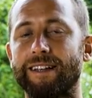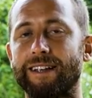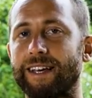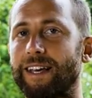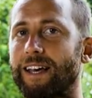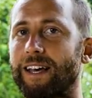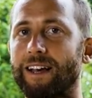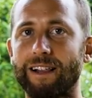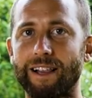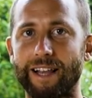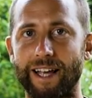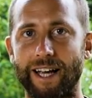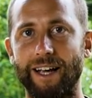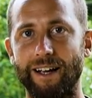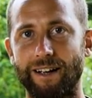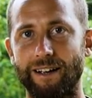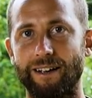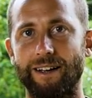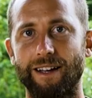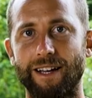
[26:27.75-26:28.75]

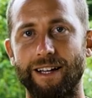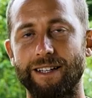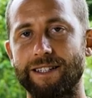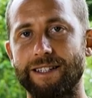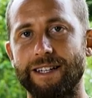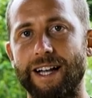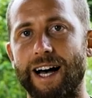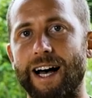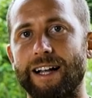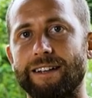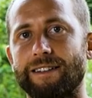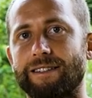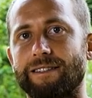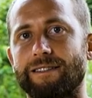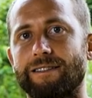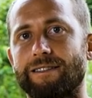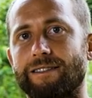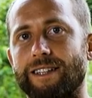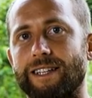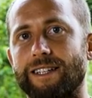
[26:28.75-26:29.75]
killing is not
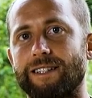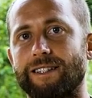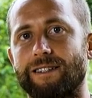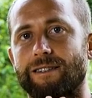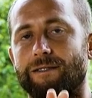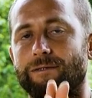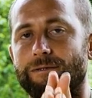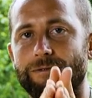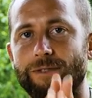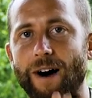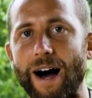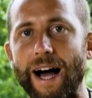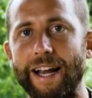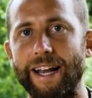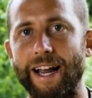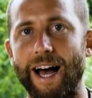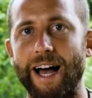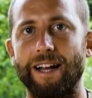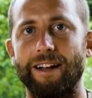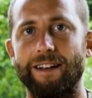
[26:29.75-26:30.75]
this
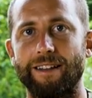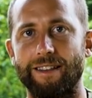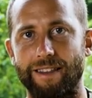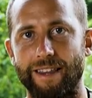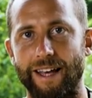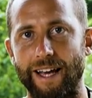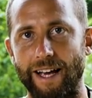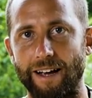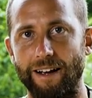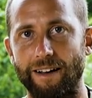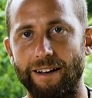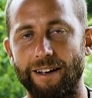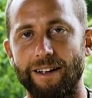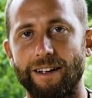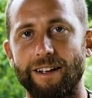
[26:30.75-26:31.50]
finite thing.